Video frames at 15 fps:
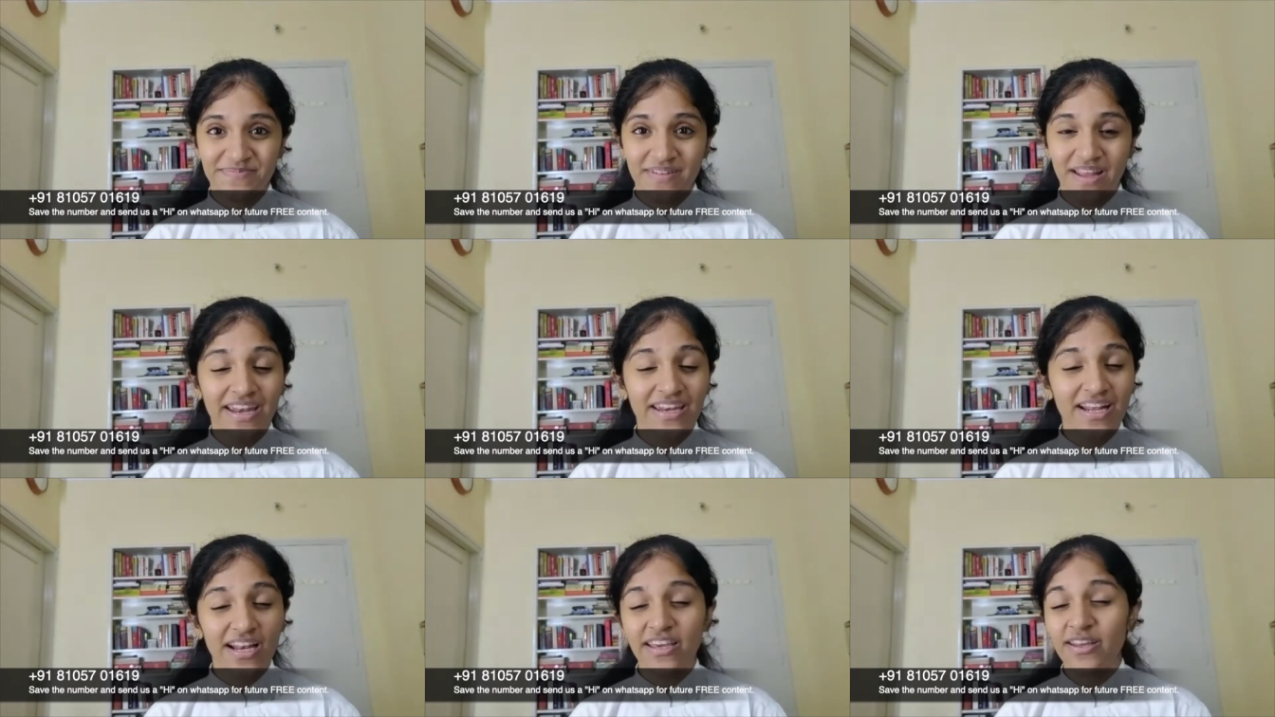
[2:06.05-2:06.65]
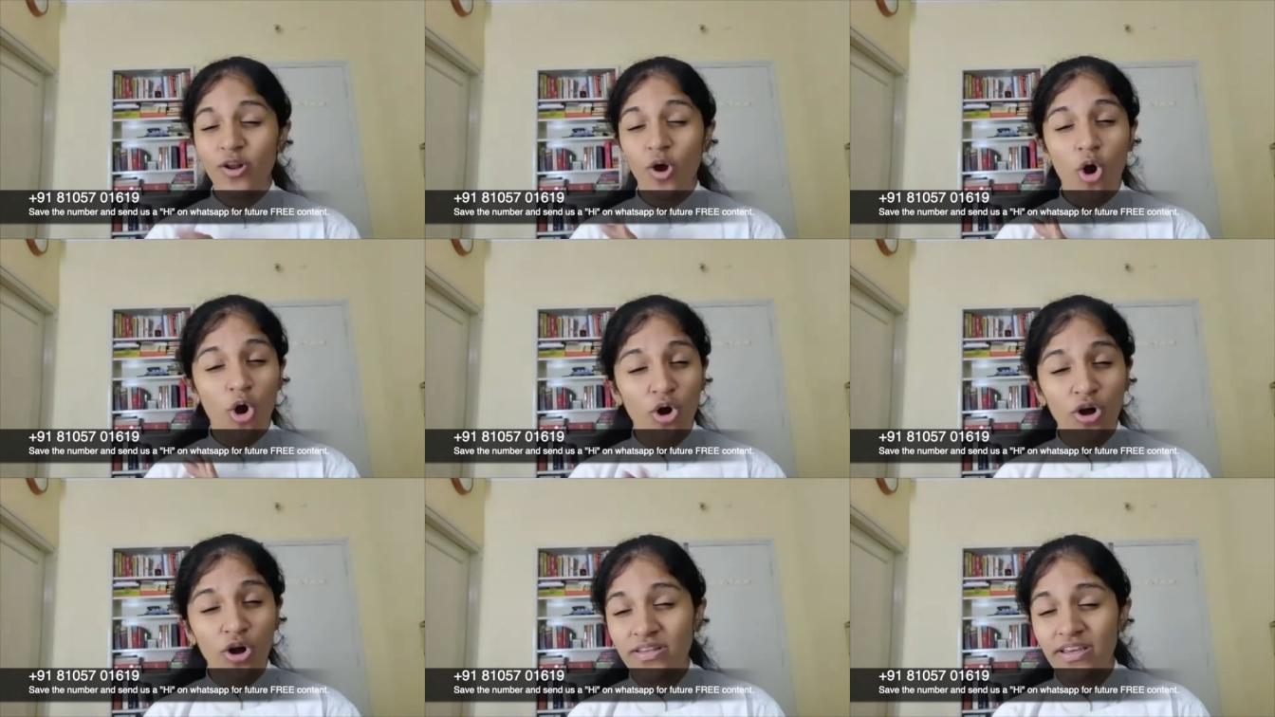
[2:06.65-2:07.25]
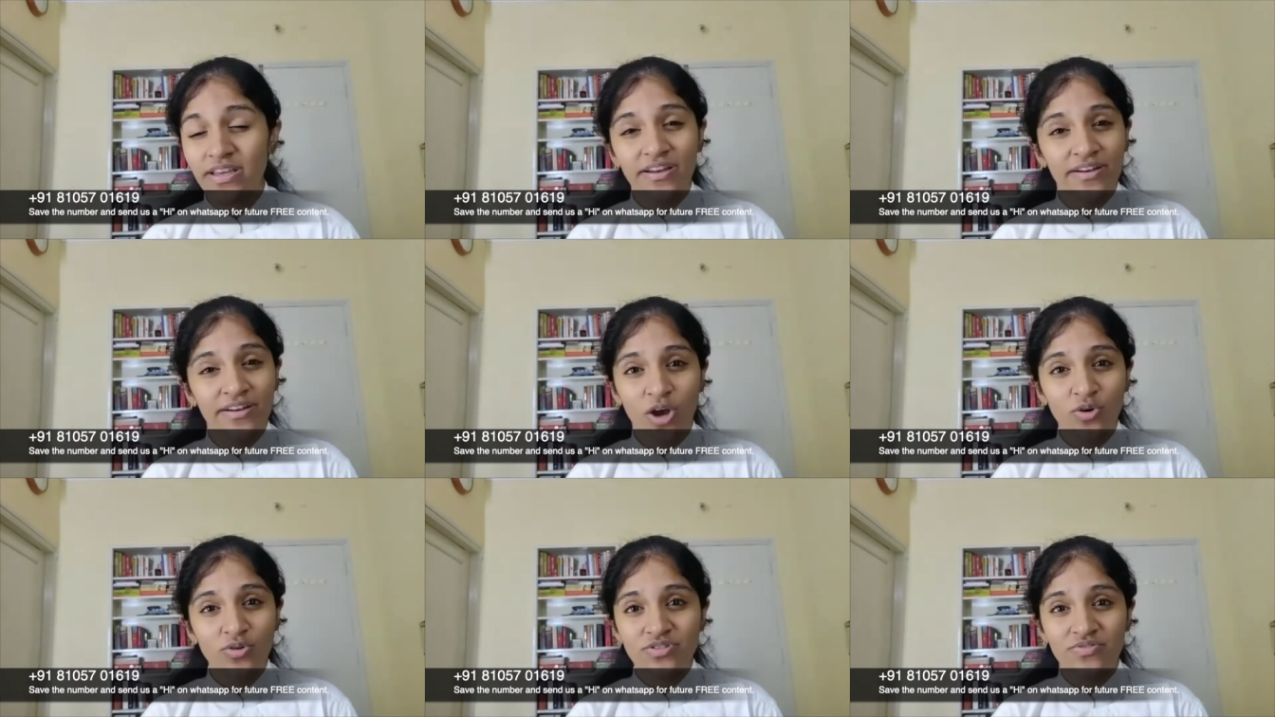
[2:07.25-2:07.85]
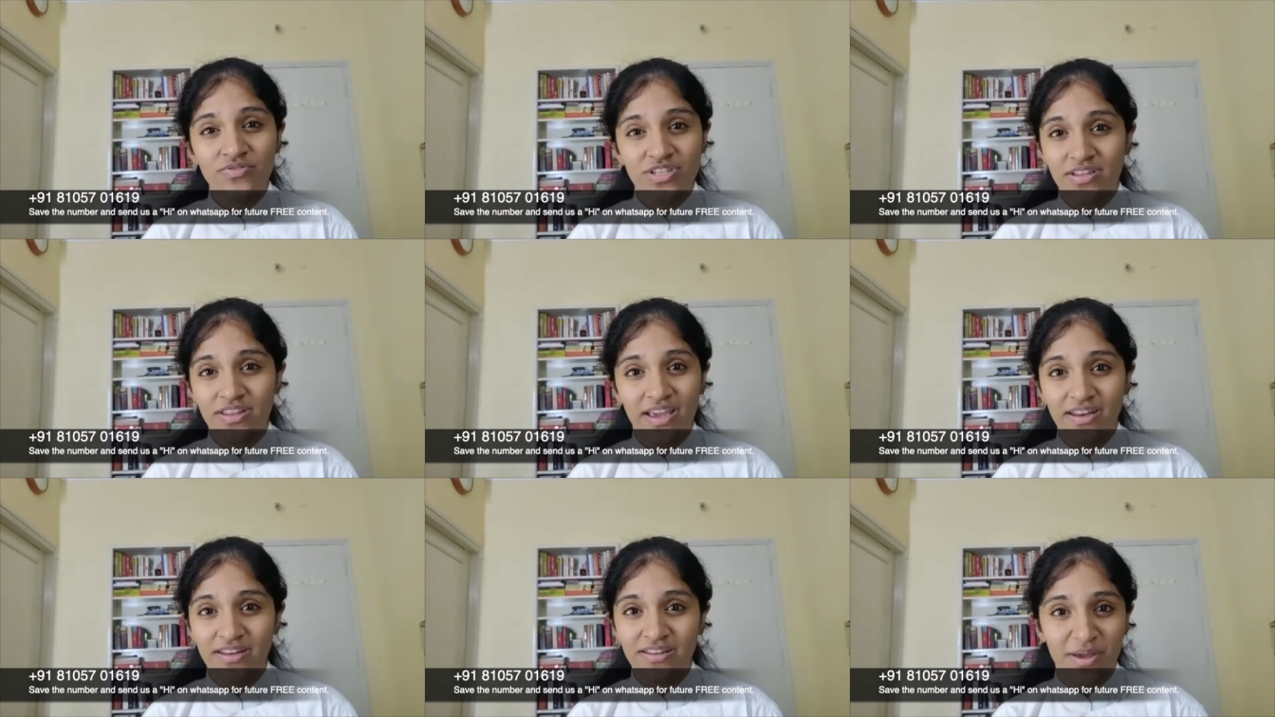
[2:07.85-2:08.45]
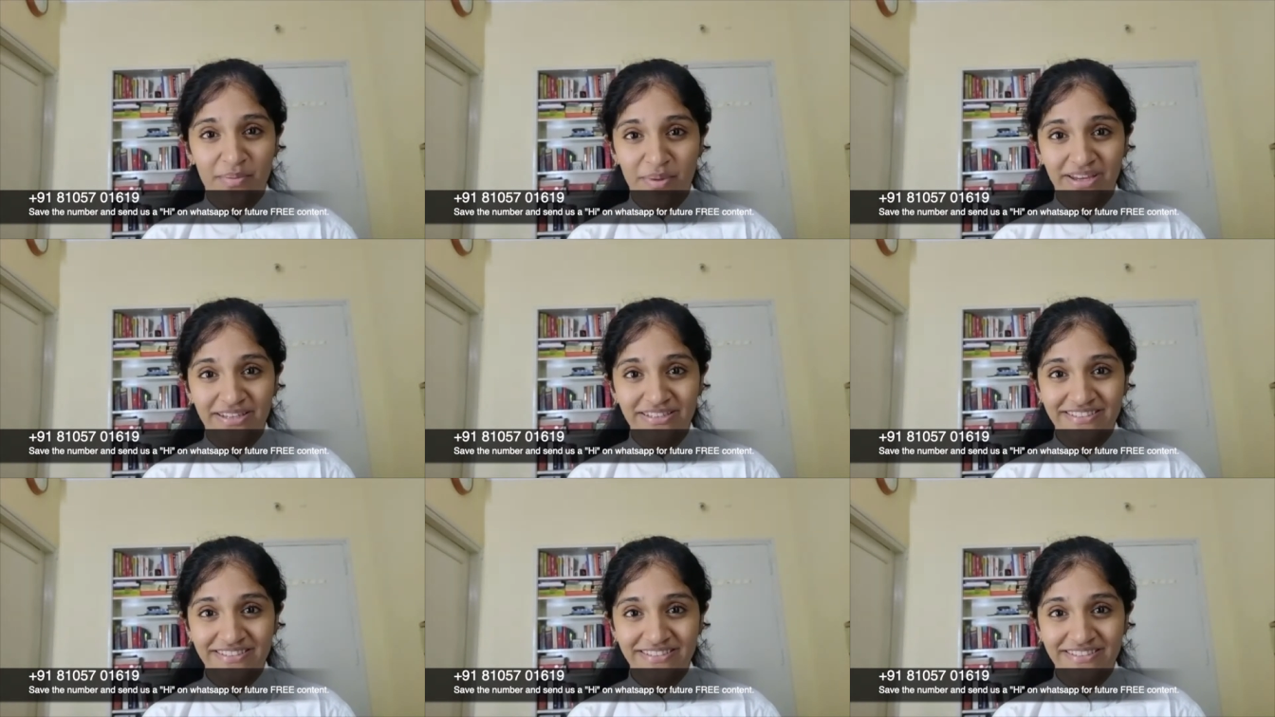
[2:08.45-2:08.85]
and clear all their doubts which are there in their mind.